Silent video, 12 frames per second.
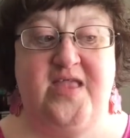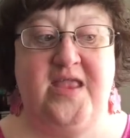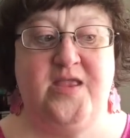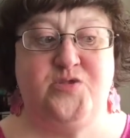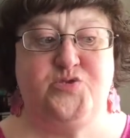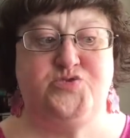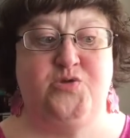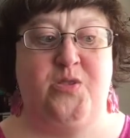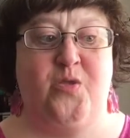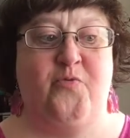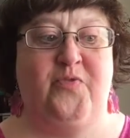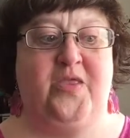And so I
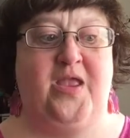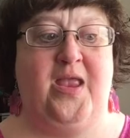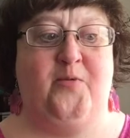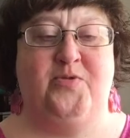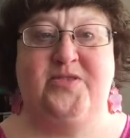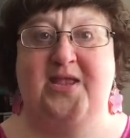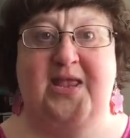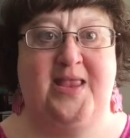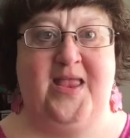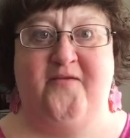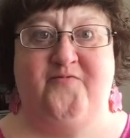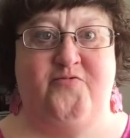know that I wasn't going
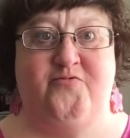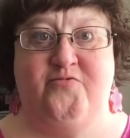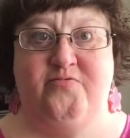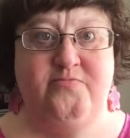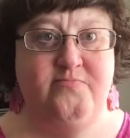to ever